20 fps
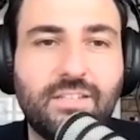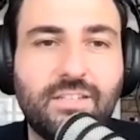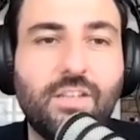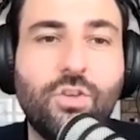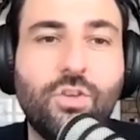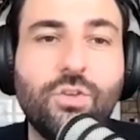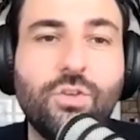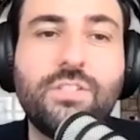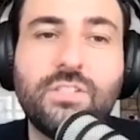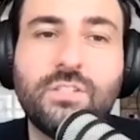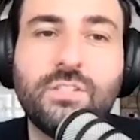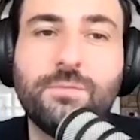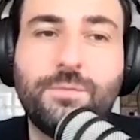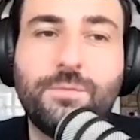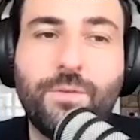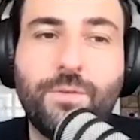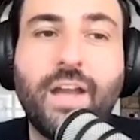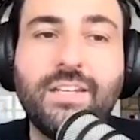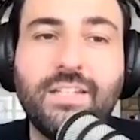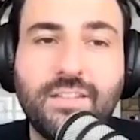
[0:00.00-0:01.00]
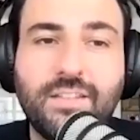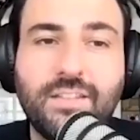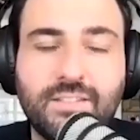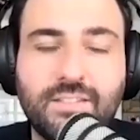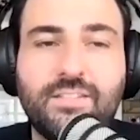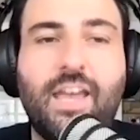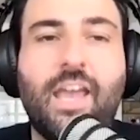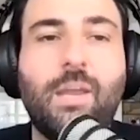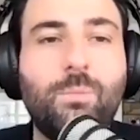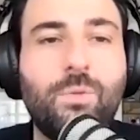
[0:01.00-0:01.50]
Are you finding the
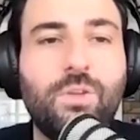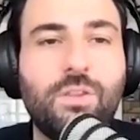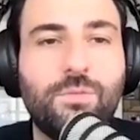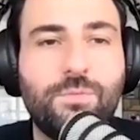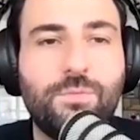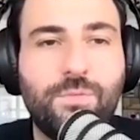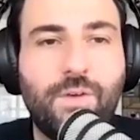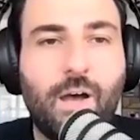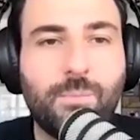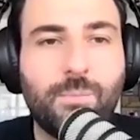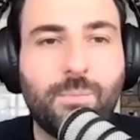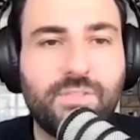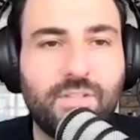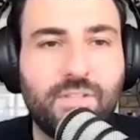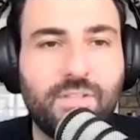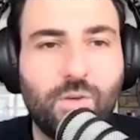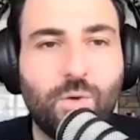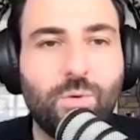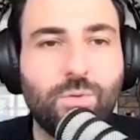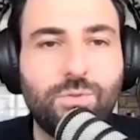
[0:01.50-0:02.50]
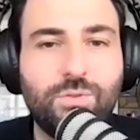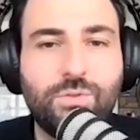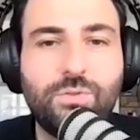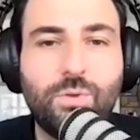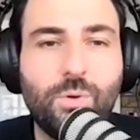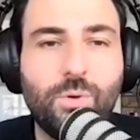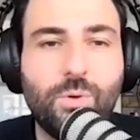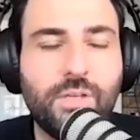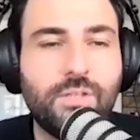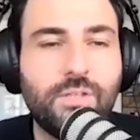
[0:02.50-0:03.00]
same with the farmers that you're
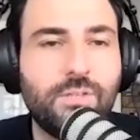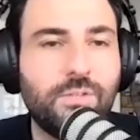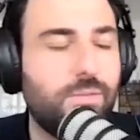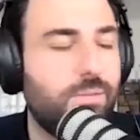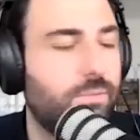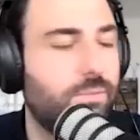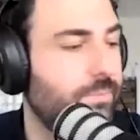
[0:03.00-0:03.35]
talking to?